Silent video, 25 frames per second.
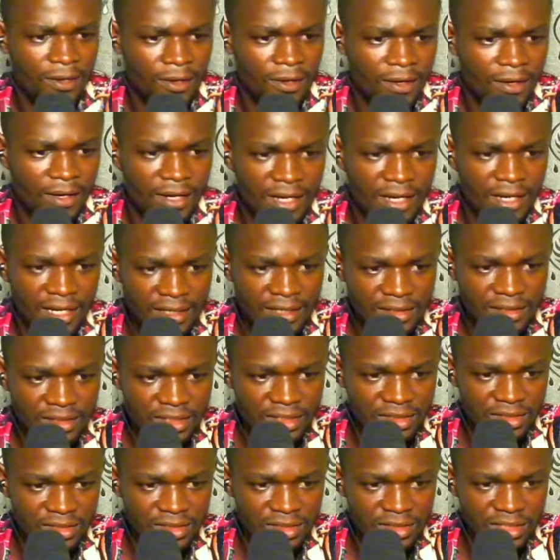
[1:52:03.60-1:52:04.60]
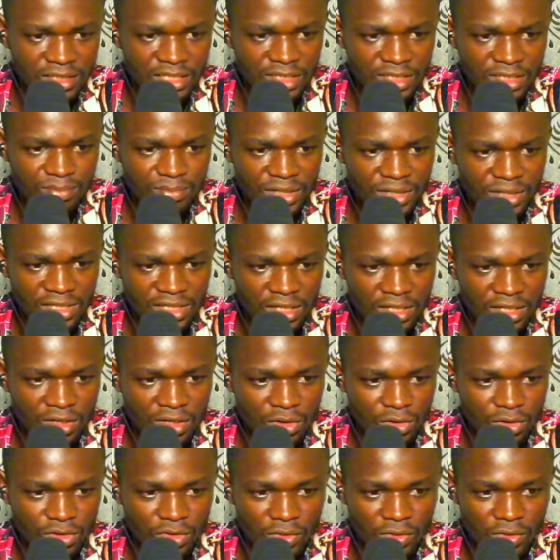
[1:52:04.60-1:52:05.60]
Candidate, this is pretty
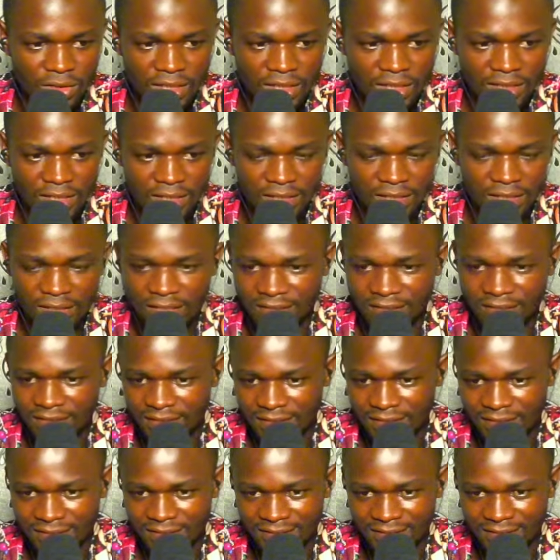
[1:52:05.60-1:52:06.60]
lost, honestly. Yes.